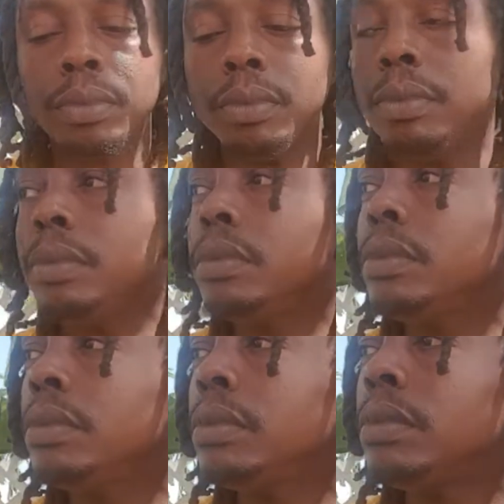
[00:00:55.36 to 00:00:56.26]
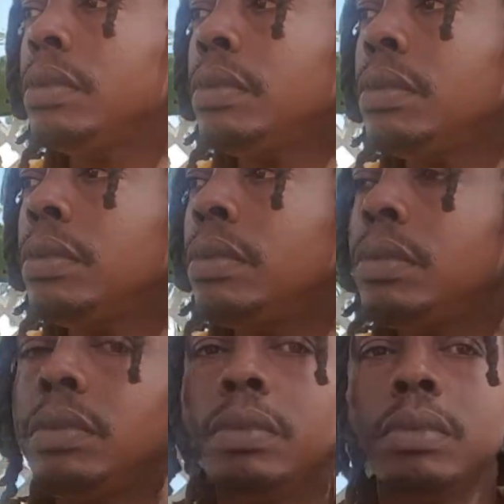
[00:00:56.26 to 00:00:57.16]
Daddy, I take a
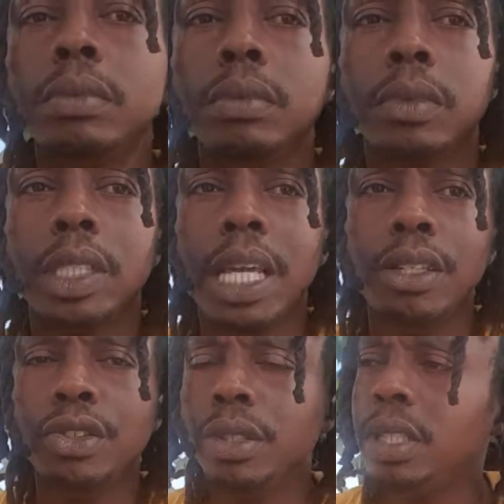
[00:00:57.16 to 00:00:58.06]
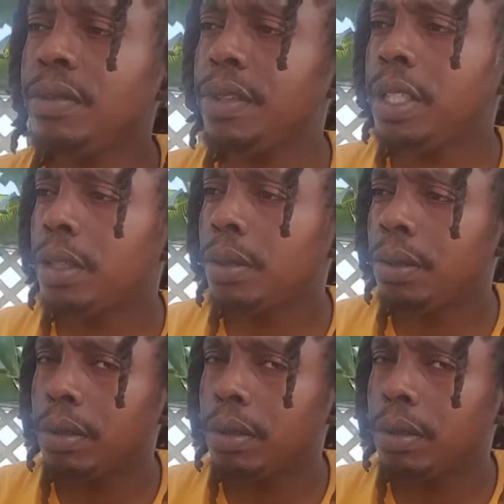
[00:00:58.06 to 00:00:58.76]
picture. Daddy shooting a video.